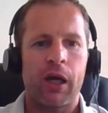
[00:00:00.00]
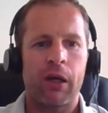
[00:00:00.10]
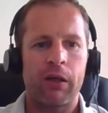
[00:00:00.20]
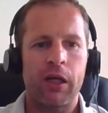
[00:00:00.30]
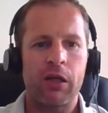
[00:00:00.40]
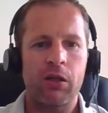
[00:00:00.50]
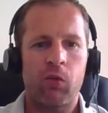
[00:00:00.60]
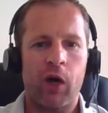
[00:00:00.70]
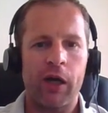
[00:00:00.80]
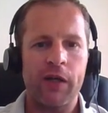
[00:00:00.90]
And then the
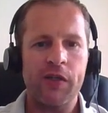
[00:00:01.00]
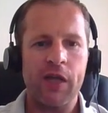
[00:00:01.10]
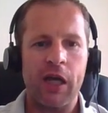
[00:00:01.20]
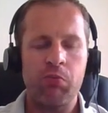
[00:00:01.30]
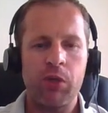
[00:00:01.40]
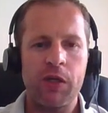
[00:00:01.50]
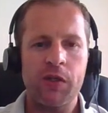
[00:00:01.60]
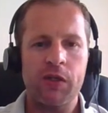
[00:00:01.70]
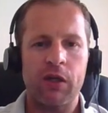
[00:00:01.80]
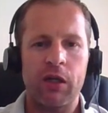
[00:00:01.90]
wireless
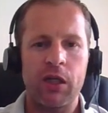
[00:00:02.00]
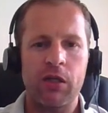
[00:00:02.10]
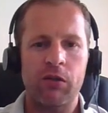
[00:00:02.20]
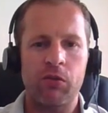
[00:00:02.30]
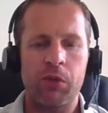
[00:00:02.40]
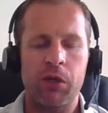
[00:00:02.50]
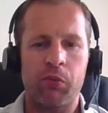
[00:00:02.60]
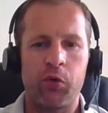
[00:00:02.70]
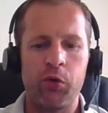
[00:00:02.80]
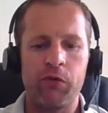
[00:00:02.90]
APs, they needed to be
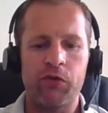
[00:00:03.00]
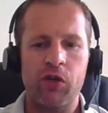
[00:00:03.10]
approved.